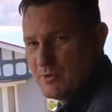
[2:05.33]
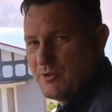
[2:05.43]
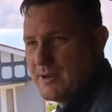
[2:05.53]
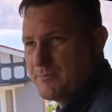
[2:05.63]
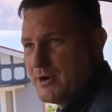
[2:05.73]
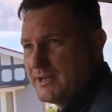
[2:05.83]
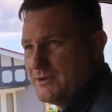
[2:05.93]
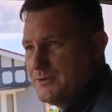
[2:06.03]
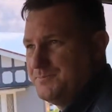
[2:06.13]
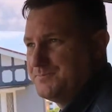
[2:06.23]
pull that brake
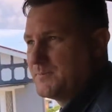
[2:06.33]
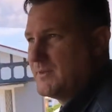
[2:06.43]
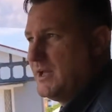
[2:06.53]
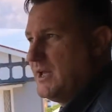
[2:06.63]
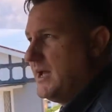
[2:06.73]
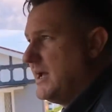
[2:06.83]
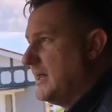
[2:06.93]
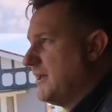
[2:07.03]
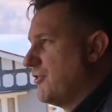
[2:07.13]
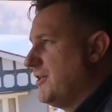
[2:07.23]
on.
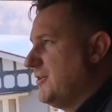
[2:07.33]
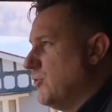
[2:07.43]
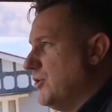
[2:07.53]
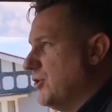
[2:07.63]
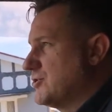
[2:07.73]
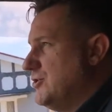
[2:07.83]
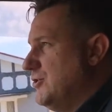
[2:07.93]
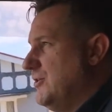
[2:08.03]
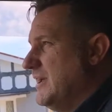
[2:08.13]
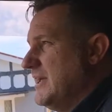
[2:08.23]
Another thing, what not to
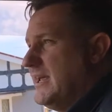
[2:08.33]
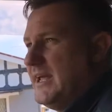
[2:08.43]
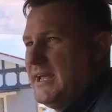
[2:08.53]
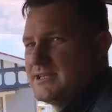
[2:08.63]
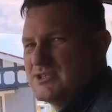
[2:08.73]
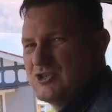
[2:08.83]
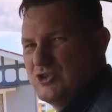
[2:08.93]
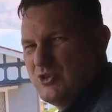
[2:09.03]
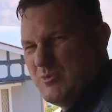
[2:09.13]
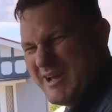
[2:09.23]
do is
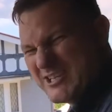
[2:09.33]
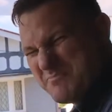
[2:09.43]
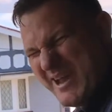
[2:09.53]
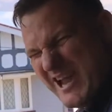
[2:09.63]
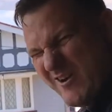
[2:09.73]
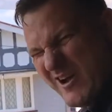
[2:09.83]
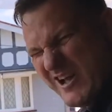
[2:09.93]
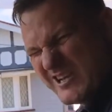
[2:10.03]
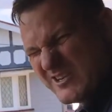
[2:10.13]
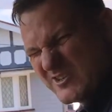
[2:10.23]
too much
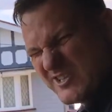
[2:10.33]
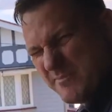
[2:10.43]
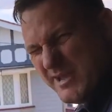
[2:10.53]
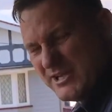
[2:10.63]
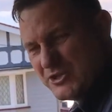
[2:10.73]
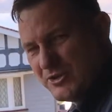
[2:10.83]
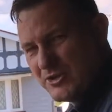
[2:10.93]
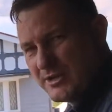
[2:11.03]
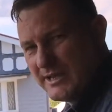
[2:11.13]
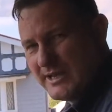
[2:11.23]
power, because that means
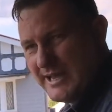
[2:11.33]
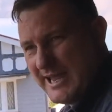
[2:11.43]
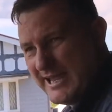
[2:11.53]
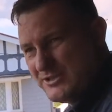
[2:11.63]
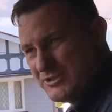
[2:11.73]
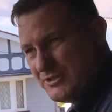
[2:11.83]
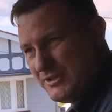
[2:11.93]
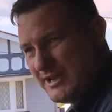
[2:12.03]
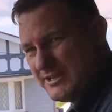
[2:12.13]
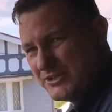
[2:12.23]
your
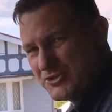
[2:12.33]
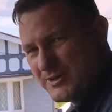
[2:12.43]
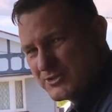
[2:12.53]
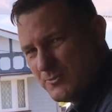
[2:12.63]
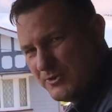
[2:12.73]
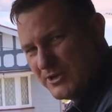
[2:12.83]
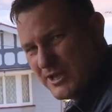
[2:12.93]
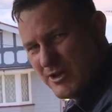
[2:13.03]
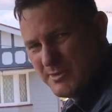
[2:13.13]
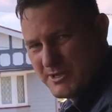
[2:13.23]
engine and your truck's wanting to
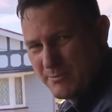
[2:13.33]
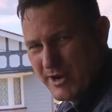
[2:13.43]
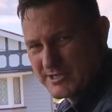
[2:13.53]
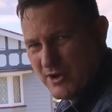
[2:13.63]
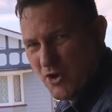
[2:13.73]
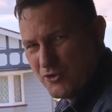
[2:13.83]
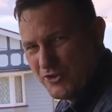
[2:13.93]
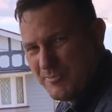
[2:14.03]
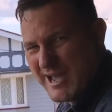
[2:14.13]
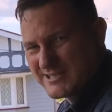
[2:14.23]
go, but your brakes are
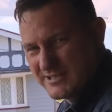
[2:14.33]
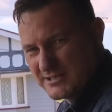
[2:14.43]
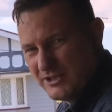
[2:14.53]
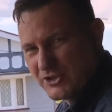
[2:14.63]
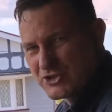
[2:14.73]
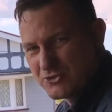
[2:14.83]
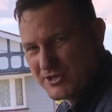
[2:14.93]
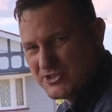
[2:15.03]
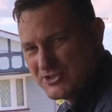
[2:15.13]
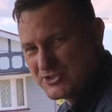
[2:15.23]
holding it back, so there's a lot of
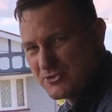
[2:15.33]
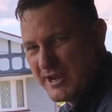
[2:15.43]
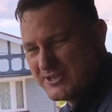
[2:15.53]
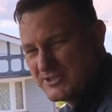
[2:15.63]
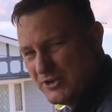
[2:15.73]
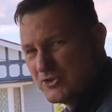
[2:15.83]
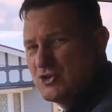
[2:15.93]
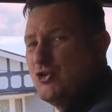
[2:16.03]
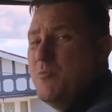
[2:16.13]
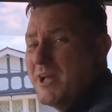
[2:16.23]
stress and strain. So not
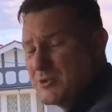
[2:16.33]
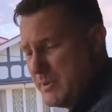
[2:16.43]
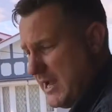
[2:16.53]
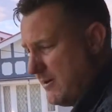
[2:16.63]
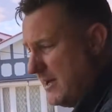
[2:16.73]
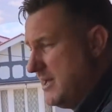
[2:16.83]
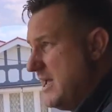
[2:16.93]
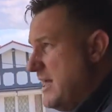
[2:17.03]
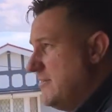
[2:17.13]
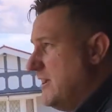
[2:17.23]
too much power.
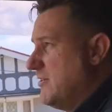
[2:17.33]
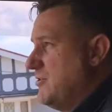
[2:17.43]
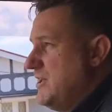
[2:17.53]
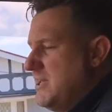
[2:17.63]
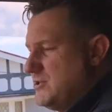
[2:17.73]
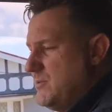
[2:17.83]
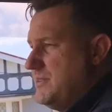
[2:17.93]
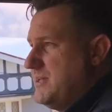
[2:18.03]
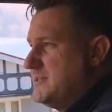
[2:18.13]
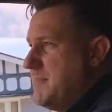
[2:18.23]
The other thing is with
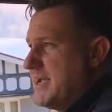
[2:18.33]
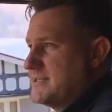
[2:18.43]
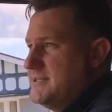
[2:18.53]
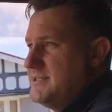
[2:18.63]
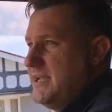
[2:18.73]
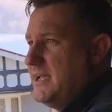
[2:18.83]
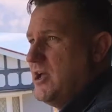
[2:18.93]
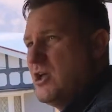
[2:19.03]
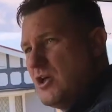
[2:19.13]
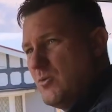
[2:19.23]
these maxis here,
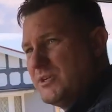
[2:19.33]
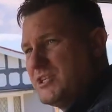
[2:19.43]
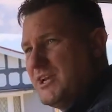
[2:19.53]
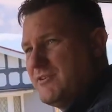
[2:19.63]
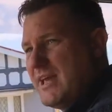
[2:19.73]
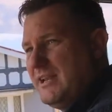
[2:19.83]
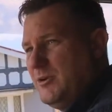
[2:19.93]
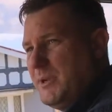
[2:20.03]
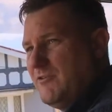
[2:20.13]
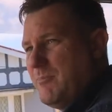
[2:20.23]
once you give it that
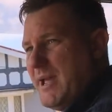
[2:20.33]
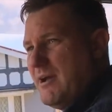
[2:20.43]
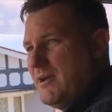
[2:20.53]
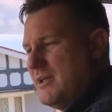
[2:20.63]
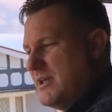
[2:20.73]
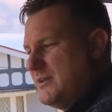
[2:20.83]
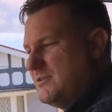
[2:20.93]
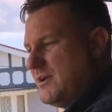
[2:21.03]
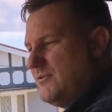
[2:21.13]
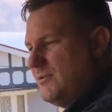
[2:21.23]
little bit of a power,
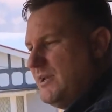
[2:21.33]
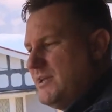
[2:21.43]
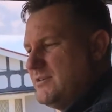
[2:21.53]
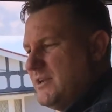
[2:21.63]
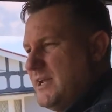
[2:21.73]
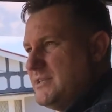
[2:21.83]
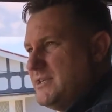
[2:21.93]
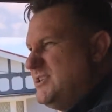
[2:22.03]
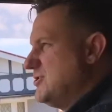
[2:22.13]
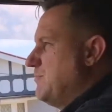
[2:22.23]
don't release it
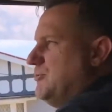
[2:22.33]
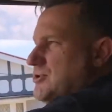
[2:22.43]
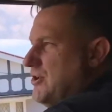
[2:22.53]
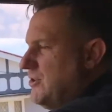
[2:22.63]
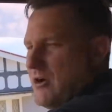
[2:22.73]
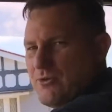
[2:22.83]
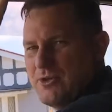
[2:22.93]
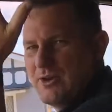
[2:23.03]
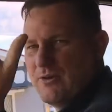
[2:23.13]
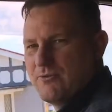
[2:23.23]
easy, just turn the whole
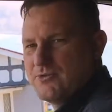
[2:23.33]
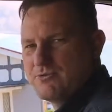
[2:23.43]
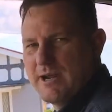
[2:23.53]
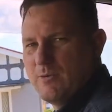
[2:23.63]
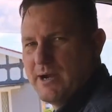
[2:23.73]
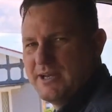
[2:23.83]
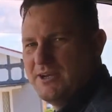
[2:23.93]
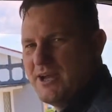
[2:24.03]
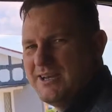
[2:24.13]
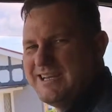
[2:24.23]
thing off straight away. You
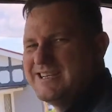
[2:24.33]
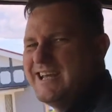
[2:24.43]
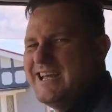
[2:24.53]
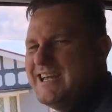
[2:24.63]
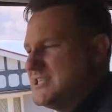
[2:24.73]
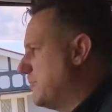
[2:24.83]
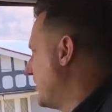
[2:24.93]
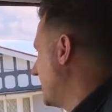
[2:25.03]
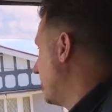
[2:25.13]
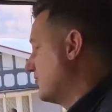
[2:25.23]
don't need to ease the
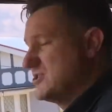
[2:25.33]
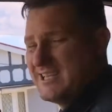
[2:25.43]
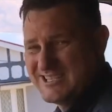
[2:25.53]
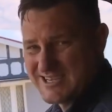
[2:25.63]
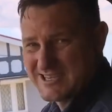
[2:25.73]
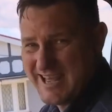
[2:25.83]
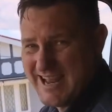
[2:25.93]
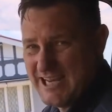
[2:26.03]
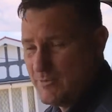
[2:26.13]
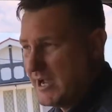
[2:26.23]
brake off, because it does that
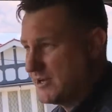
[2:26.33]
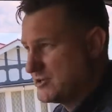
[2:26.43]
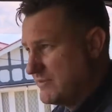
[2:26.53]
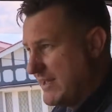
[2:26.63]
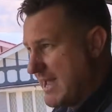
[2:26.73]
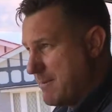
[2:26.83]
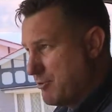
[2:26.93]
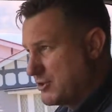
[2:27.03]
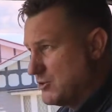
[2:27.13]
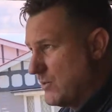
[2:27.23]
anyway. Because of the air
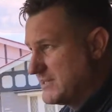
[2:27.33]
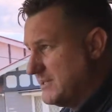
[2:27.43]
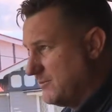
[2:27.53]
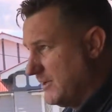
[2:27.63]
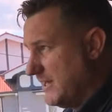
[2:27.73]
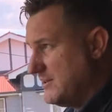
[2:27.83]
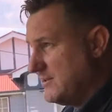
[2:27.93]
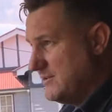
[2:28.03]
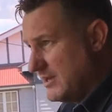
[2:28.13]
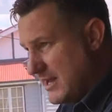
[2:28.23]
pressure, once it
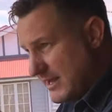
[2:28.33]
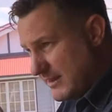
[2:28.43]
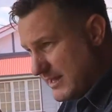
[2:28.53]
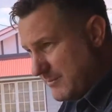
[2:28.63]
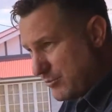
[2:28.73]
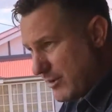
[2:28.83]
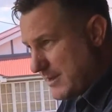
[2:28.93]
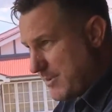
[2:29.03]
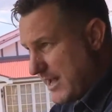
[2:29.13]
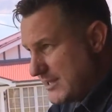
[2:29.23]
releases, the
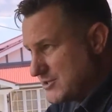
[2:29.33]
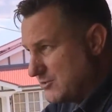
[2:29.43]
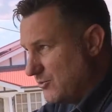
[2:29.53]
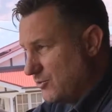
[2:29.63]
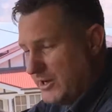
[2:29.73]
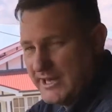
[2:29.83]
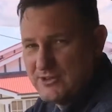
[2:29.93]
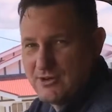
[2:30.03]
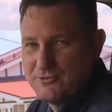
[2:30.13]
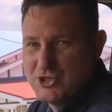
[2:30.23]
brake pads
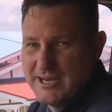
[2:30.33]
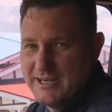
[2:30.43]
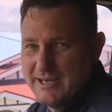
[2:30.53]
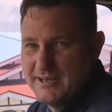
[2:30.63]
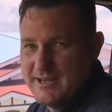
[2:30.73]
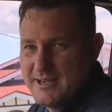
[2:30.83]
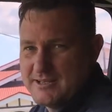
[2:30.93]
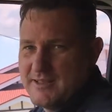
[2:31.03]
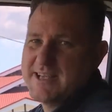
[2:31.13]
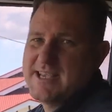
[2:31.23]
release off gently.
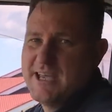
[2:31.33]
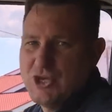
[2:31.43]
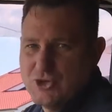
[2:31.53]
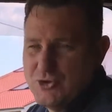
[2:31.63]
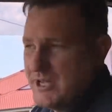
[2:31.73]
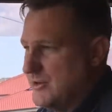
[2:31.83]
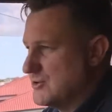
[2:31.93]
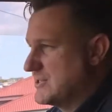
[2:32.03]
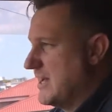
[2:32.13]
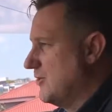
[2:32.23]
So that's how you do your hill start.